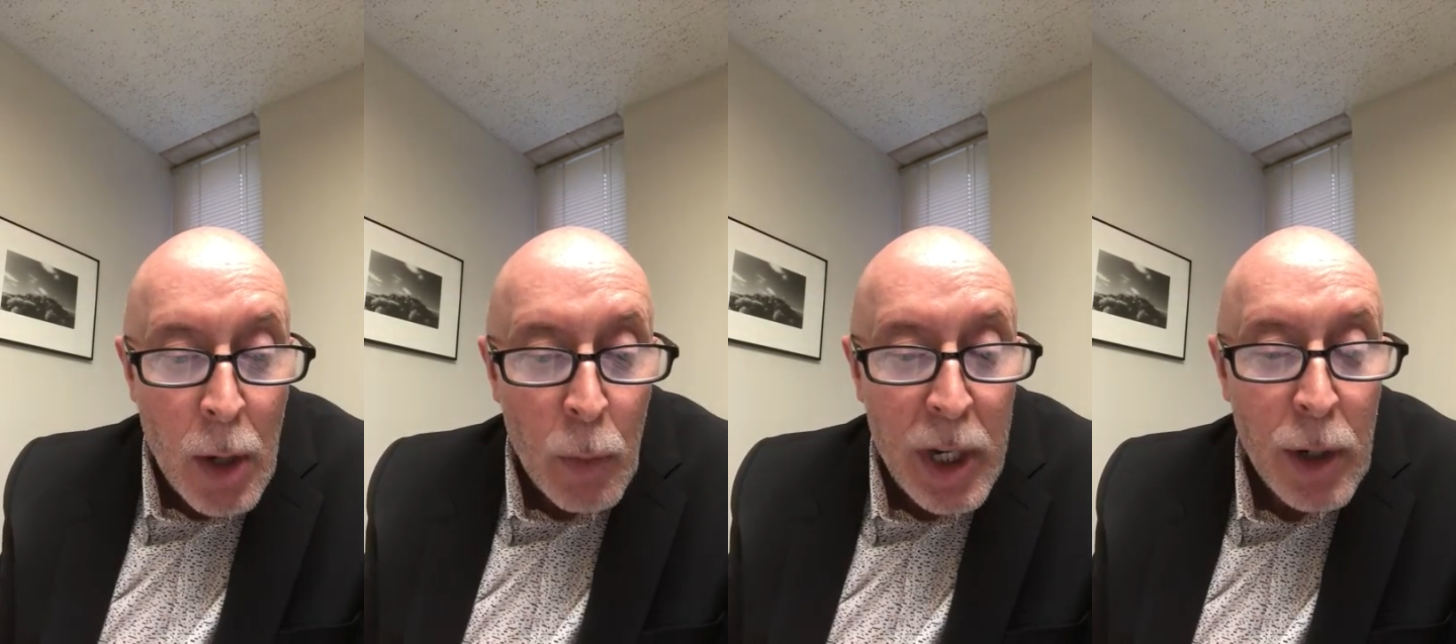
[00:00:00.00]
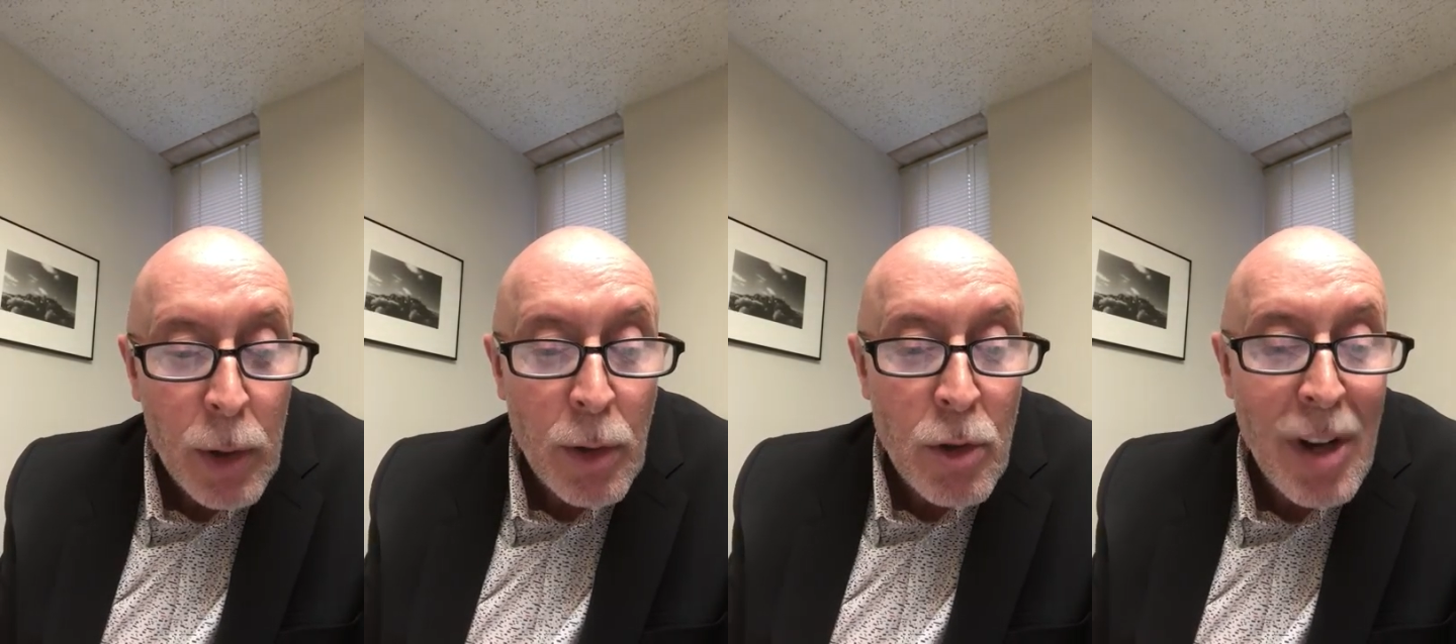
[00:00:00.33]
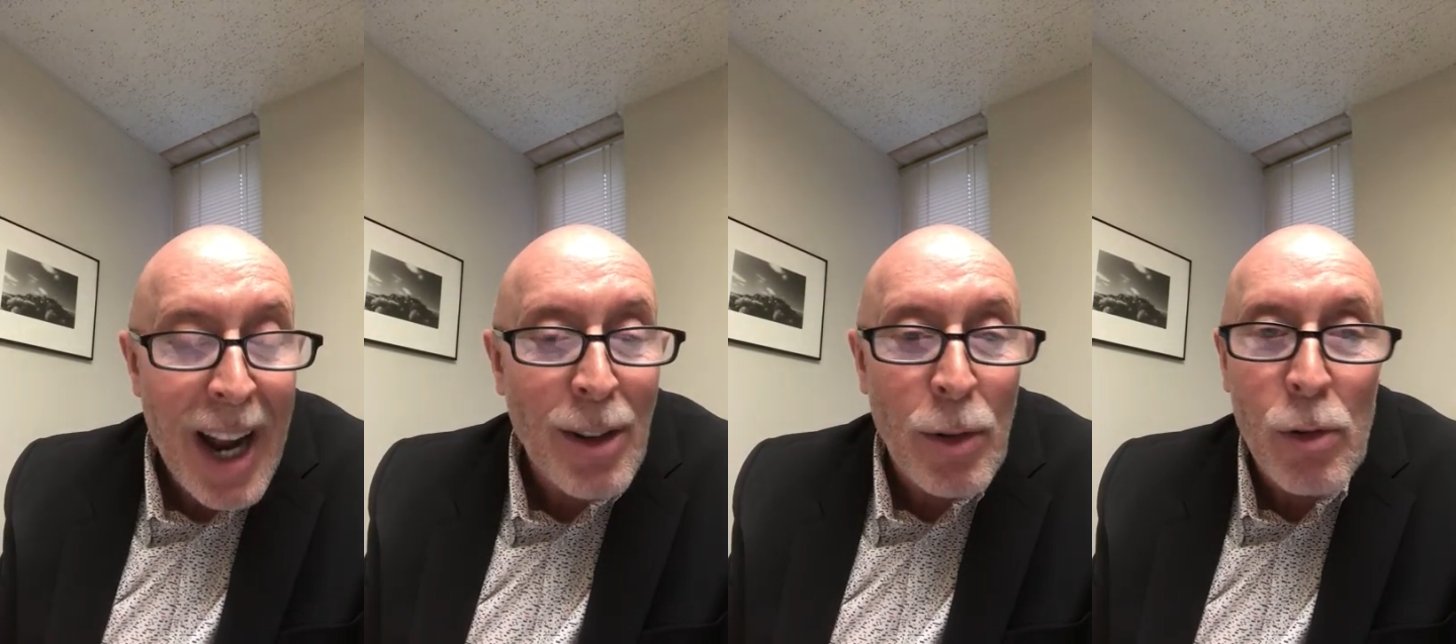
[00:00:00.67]
We here at the
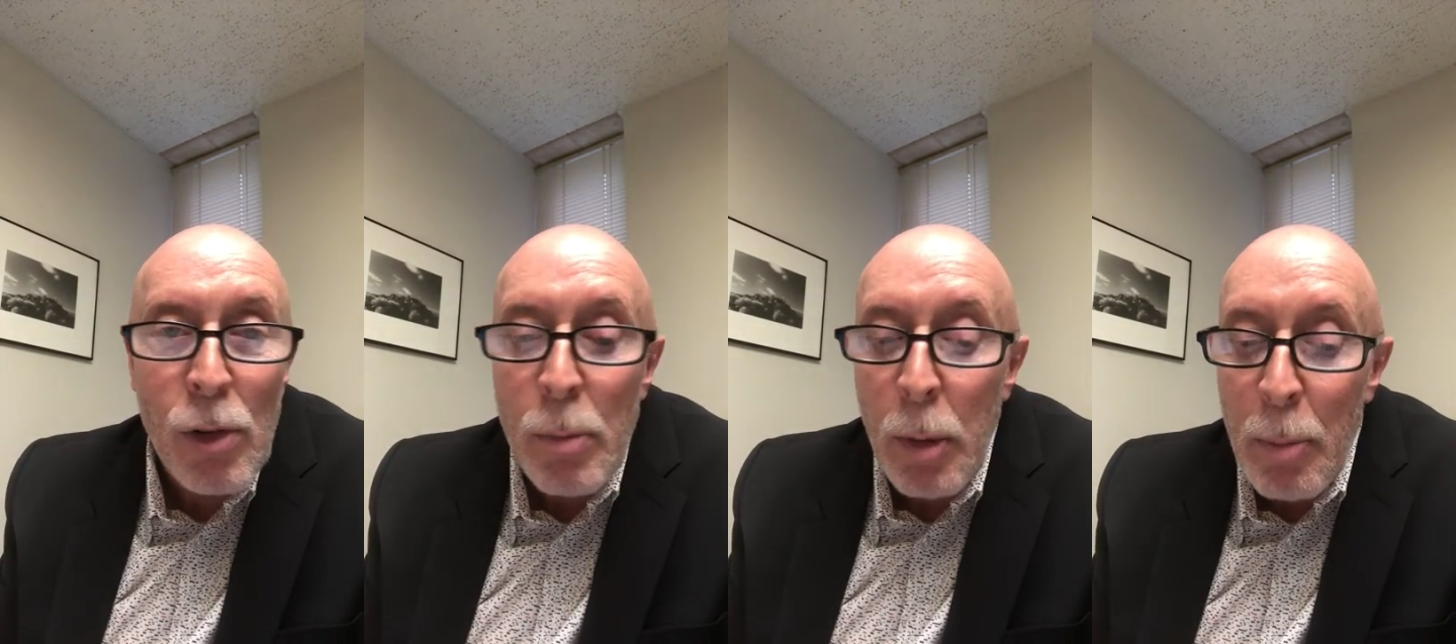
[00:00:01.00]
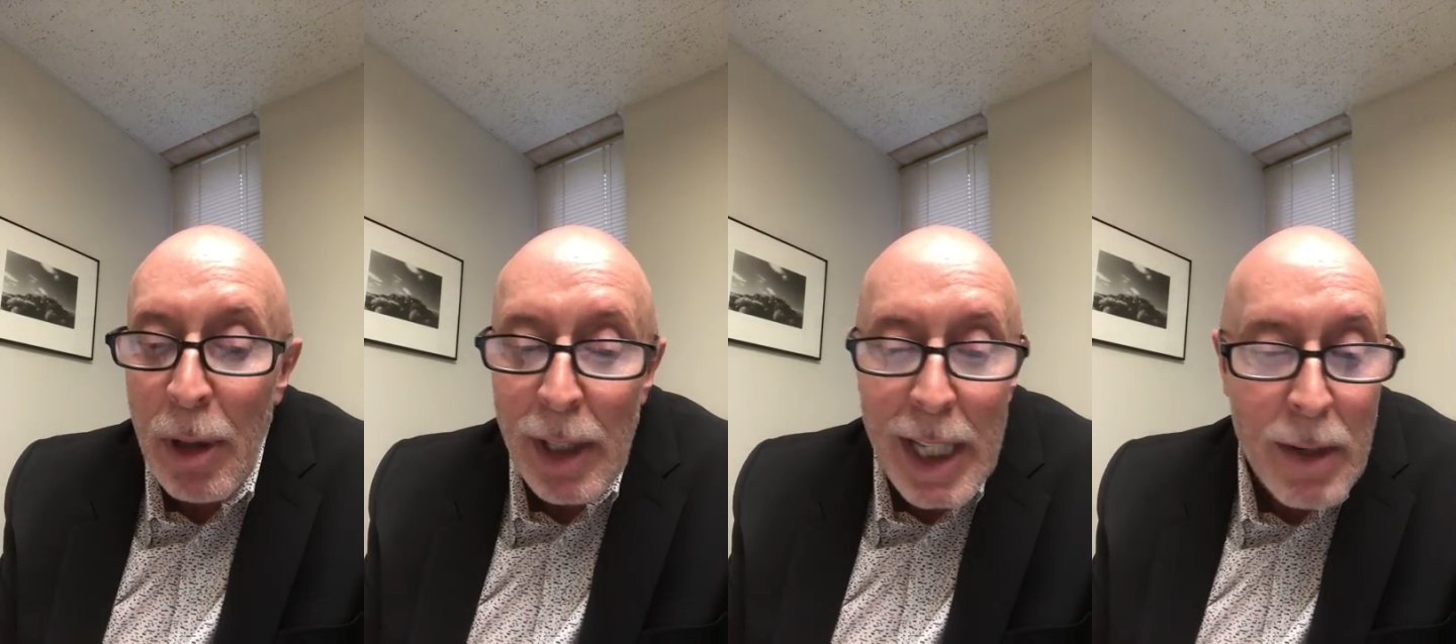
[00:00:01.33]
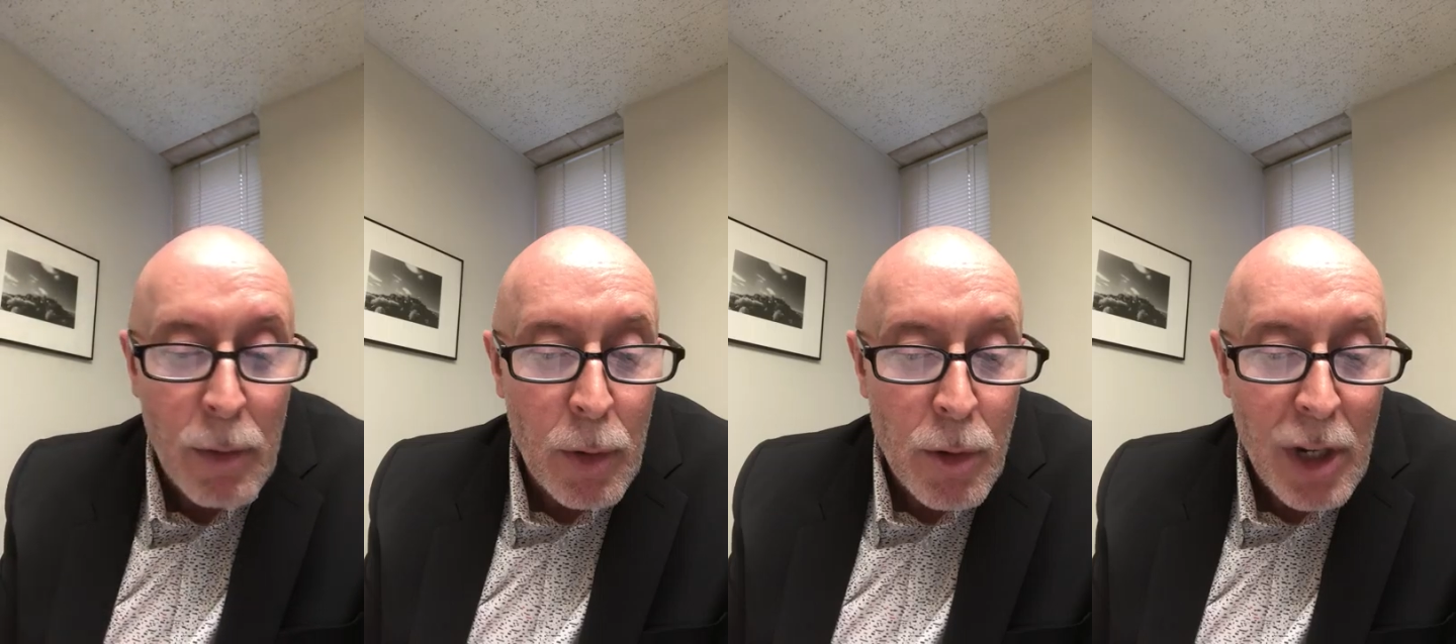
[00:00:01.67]
Sadler Group are
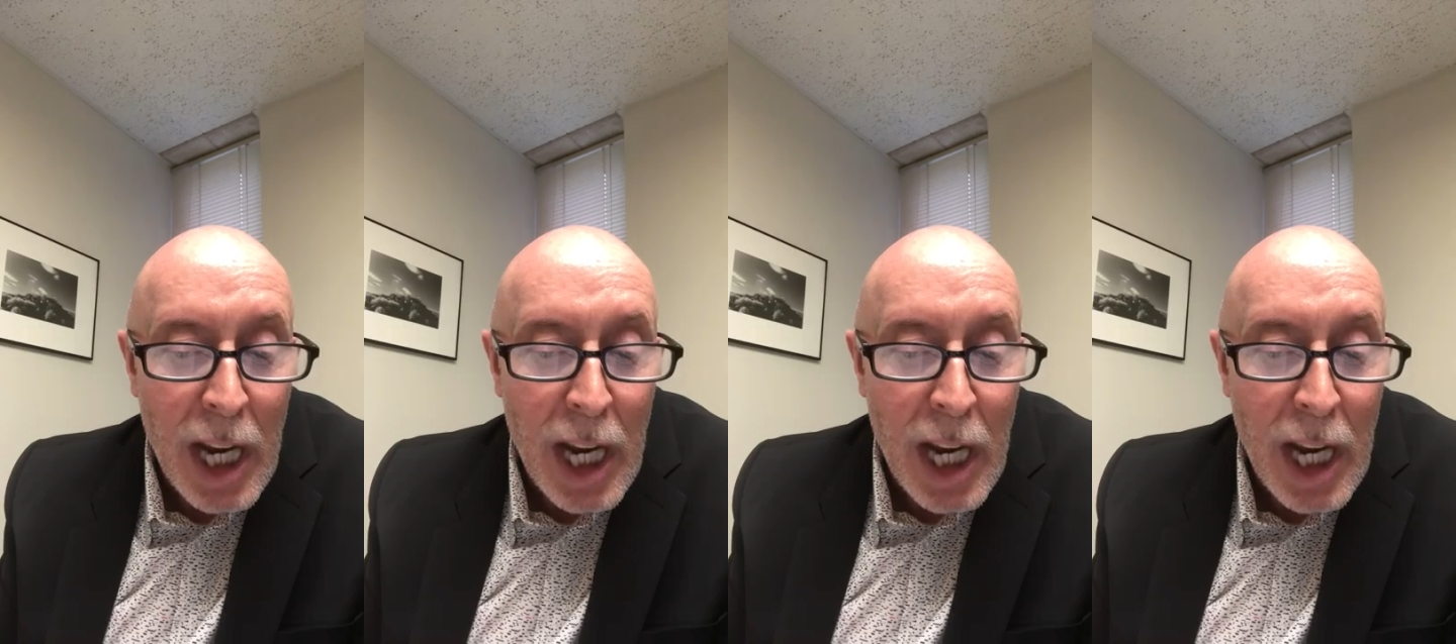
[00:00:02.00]
believers